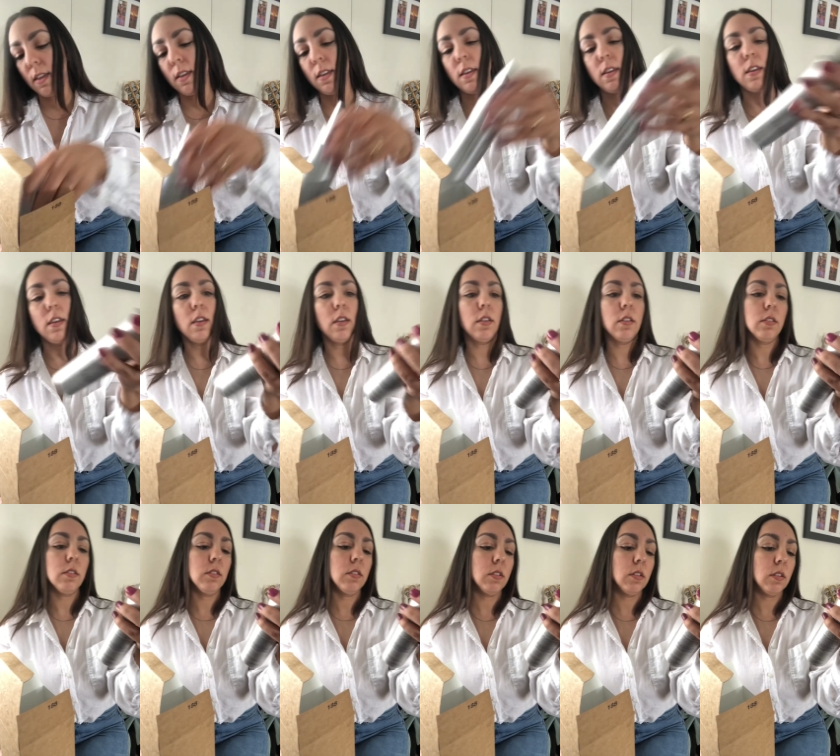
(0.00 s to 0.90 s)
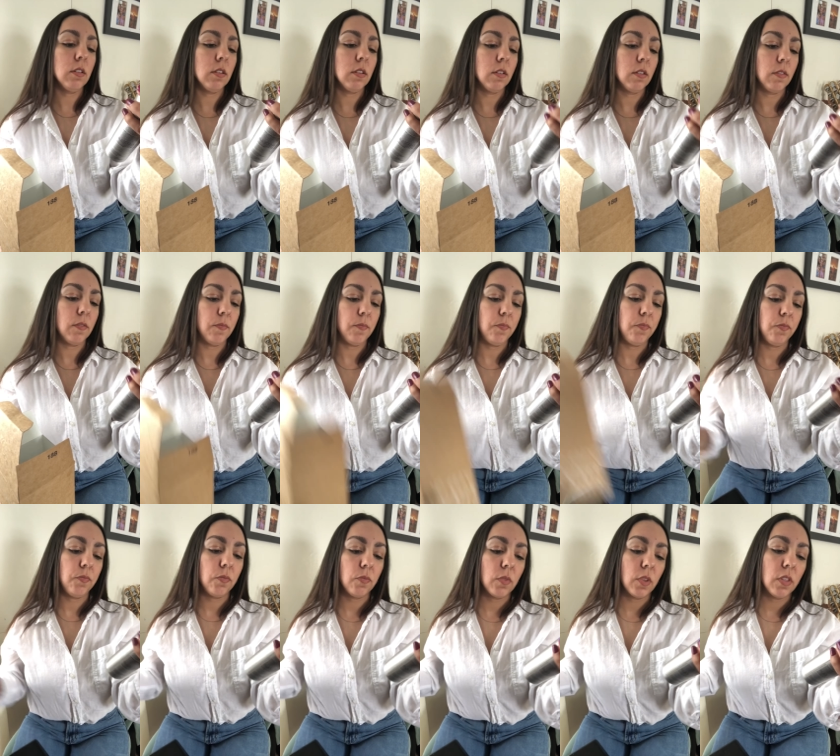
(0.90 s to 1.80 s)
and
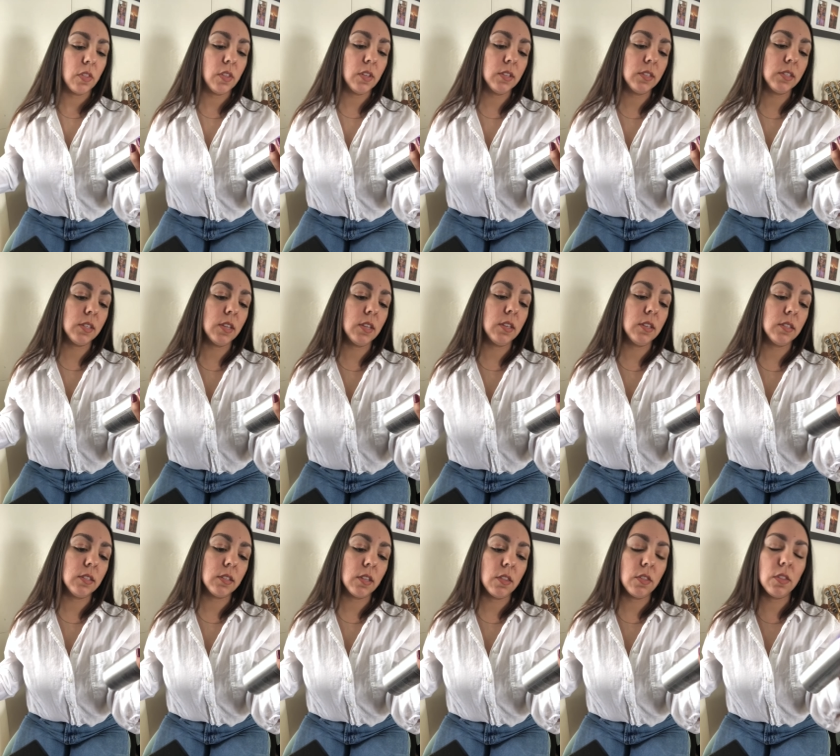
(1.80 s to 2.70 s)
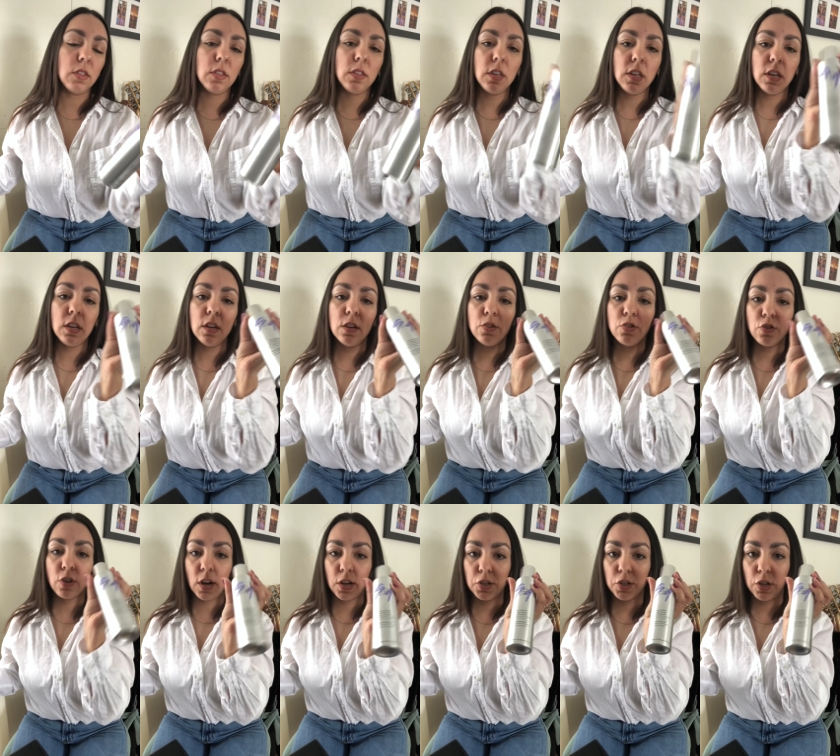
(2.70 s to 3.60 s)
this is the
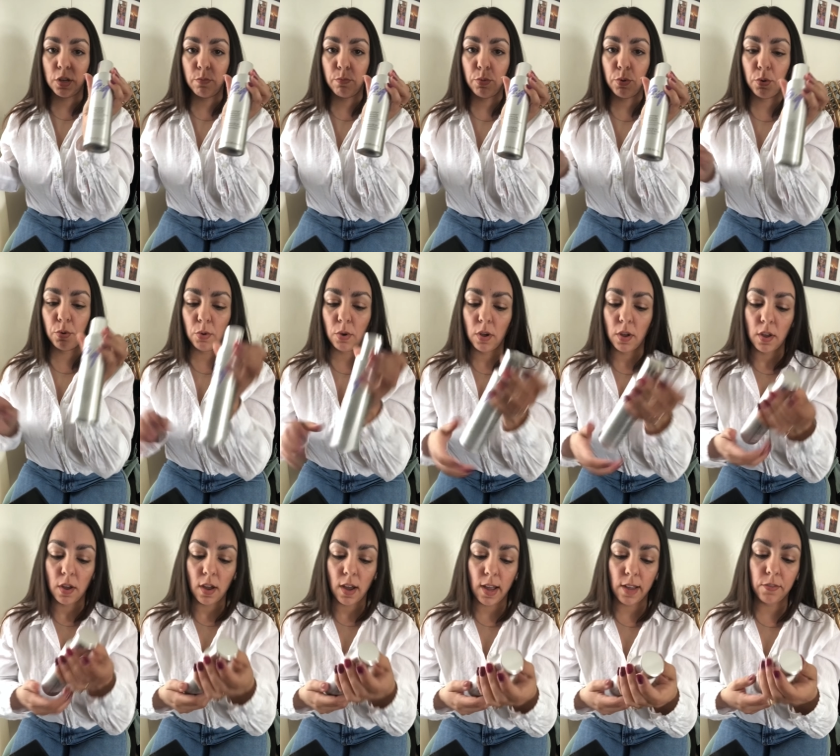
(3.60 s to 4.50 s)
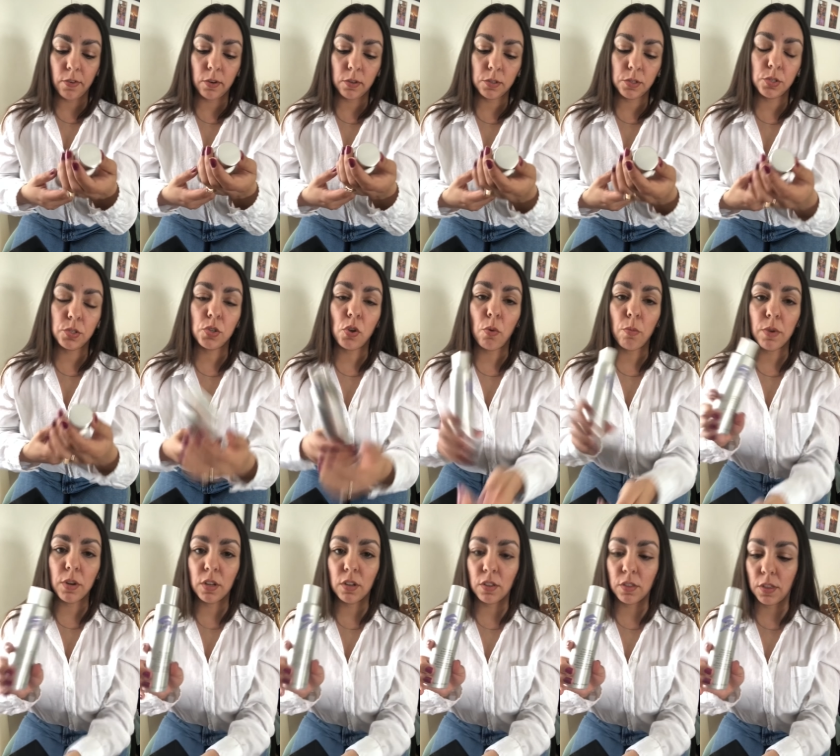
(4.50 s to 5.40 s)
dry shampoo. I've heard so
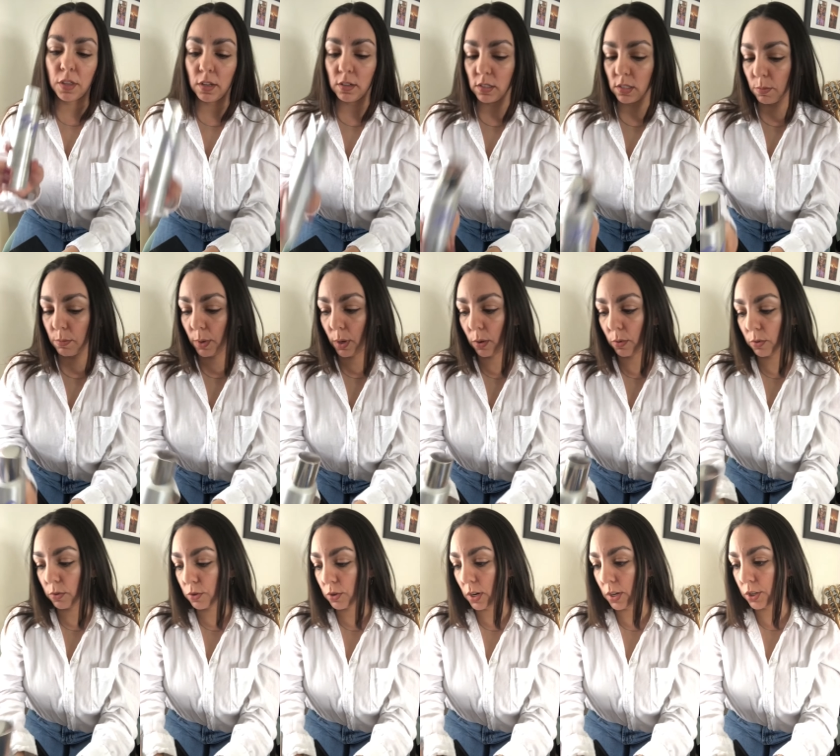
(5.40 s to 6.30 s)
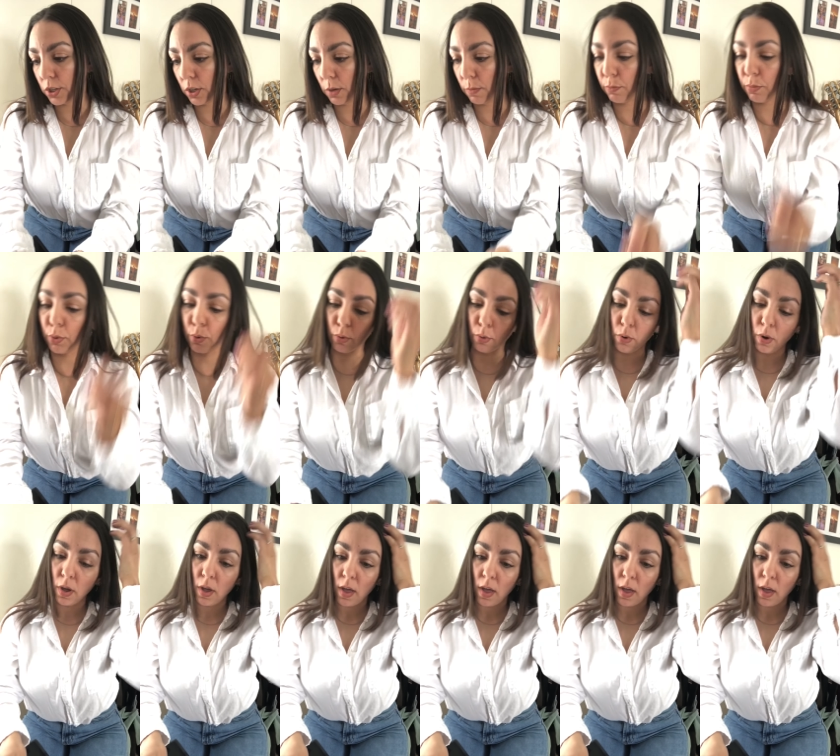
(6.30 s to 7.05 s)
many good things about the dry shampoo.